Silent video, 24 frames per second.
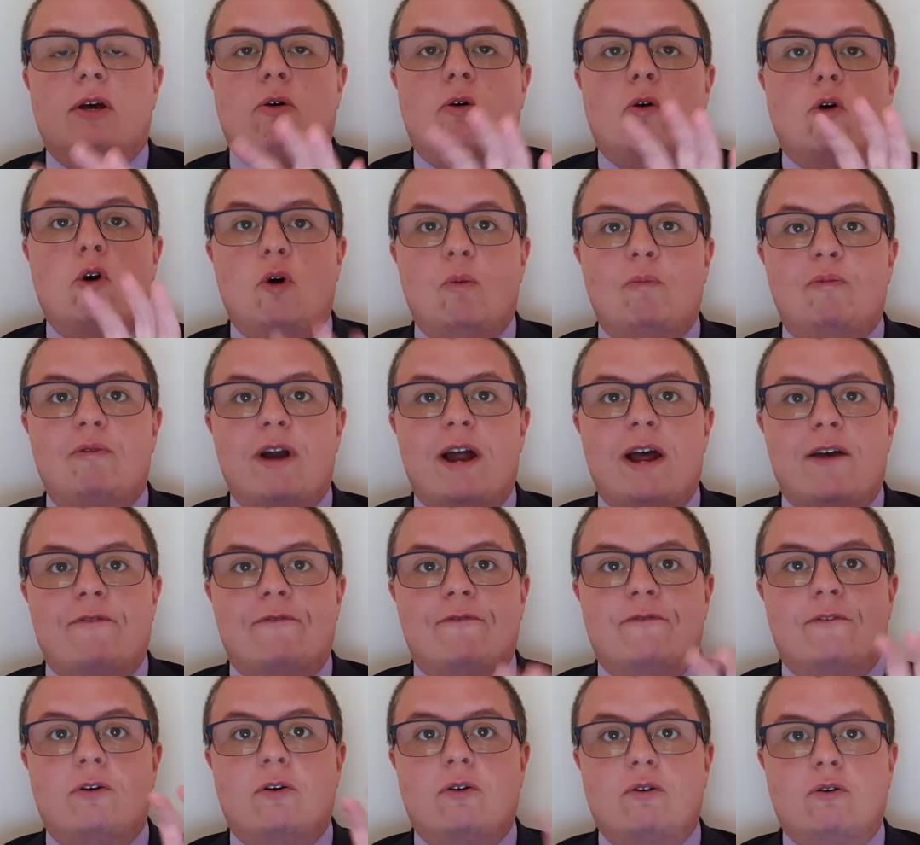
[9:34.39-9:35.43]
or
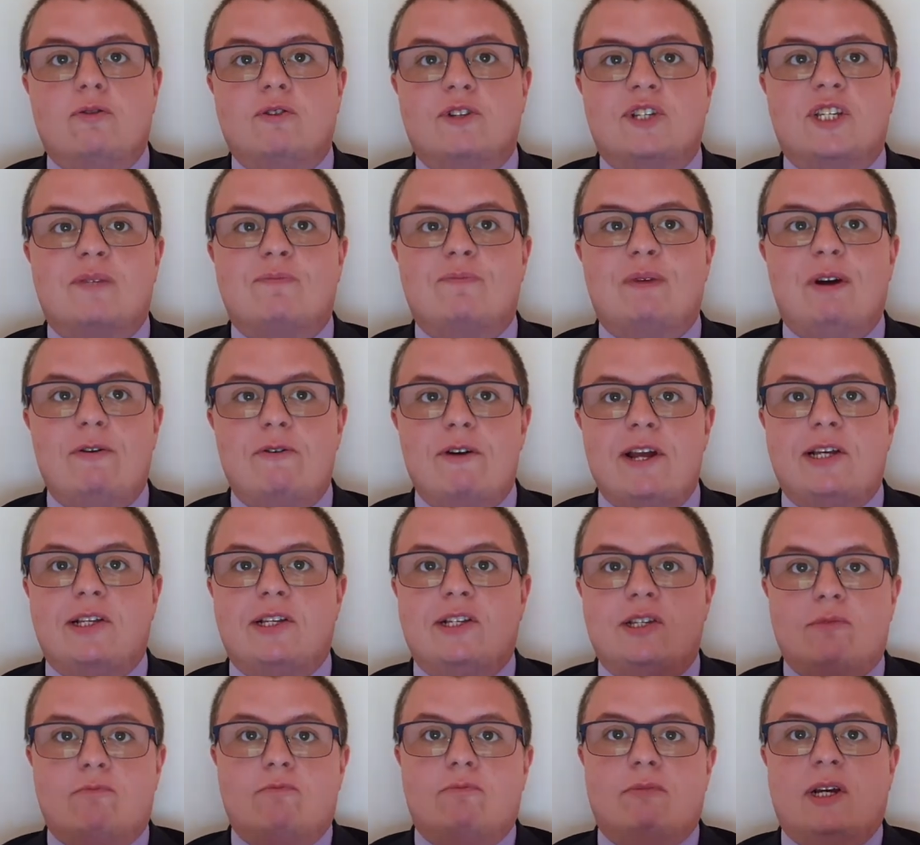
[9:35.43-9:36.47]
breath or
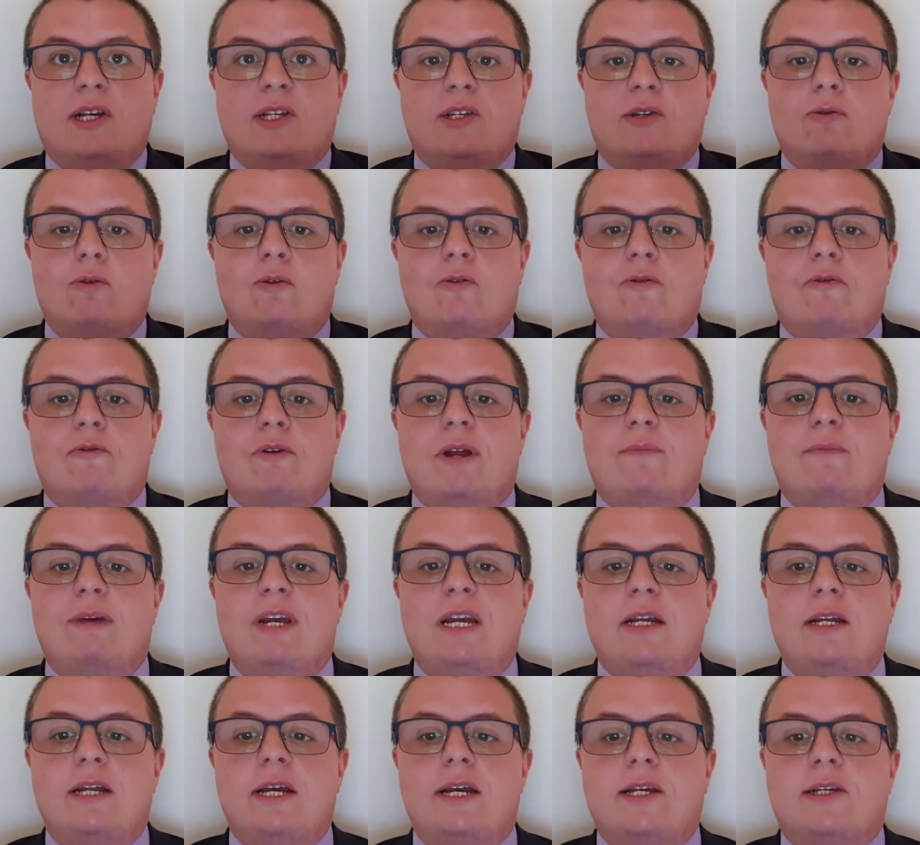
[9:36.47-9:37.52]
spirit, has all three
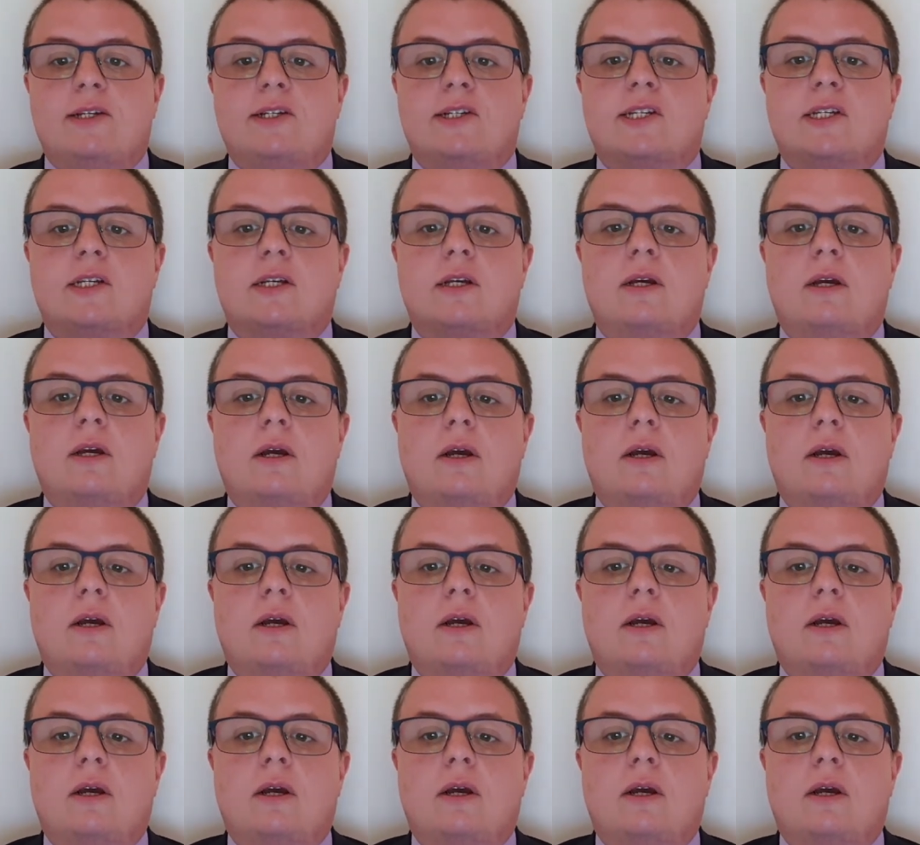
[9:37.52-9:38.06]
meanings.